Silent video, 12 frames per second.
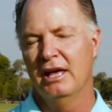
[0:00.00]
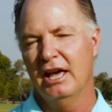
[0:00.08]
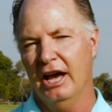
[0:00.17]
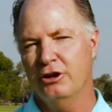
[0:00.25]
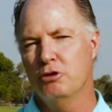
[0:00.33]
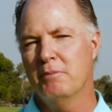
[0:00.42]

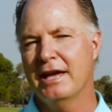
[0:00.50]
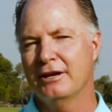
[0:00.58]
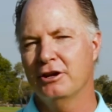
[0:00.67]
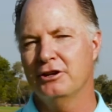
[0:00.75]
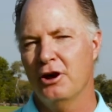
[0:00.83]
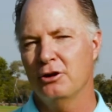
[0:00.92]
and you make
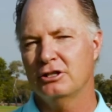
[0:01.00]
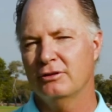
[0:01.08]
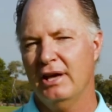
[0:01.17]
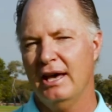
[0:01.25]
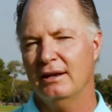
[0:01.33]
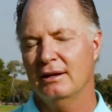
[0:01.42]
good notes of
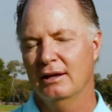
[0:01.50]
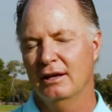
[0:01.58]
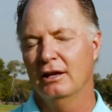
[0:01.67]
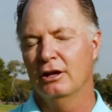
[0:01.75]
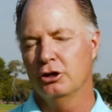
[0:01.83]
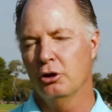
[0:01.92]
that,
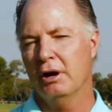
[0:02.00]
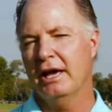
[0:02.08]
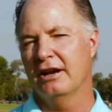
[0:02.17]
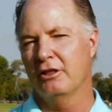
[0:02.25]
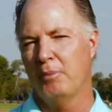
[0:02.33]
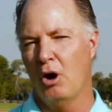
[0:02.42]
you're
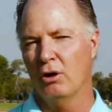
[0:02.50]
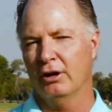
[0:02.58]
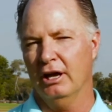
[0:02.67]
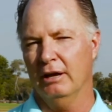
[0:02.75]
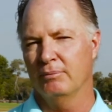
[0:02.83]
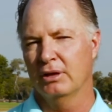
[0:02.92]
ahead of the ball
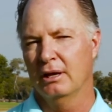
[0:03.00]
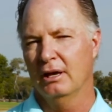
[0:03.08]
game.